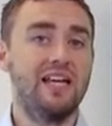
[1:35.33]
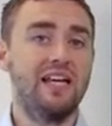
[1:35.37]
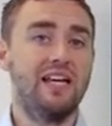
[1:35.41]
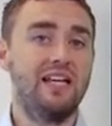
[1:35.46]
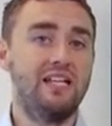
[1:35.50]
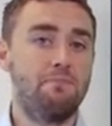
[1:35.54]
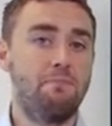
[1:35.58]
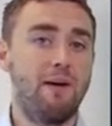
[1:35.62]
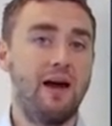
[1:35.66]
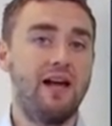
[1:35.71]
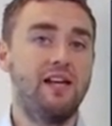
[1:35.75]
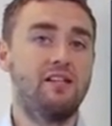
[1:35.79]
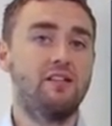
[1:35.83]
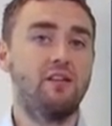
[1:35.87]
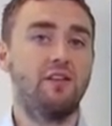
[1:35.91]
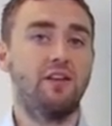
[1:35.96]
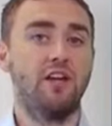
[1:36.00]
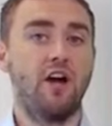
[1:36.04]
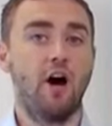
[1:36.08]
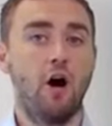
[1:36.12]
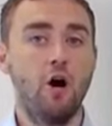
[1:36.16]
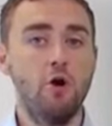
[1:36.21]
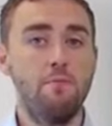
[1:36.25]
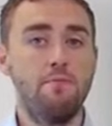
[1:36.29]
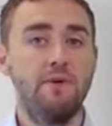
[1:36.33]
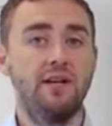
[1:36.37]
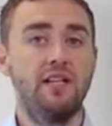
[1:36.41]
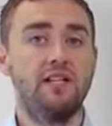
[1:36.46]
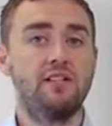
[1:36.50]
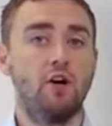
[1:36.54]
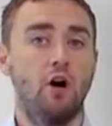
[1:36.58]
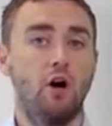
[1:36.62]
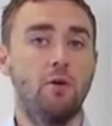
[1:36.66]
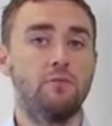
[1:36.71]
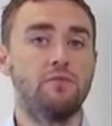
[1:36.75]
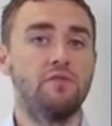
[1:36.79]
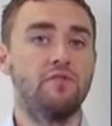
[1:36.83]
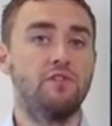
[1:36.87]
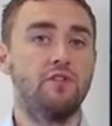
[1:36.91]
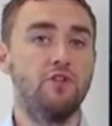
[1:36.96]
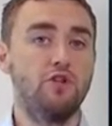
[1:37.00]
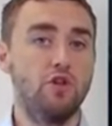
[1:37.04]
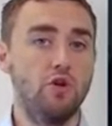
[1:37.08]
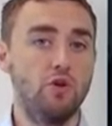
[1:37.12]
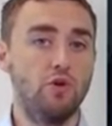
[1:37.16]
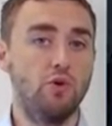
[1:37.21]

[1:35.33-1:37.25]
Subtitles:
is based on the opening times of the New